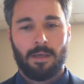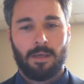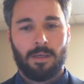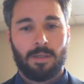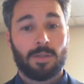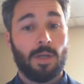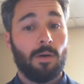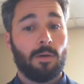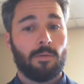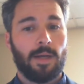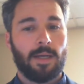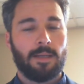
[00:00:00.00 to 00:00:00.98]
So
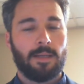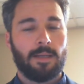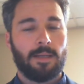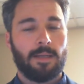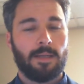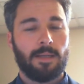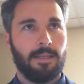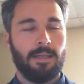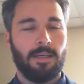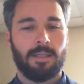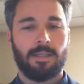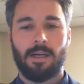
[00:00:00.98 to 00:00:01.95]
around 10
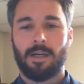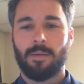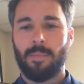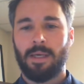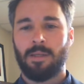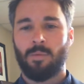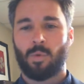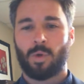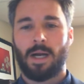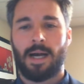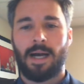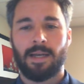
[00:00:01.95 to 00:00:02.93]
young men were
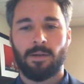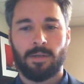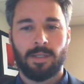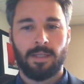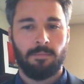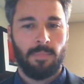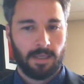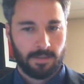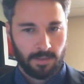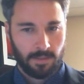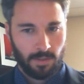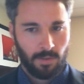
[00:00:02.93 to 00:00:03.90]
hired in
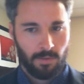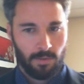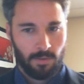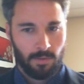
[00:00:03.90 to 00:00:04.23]
Mexico to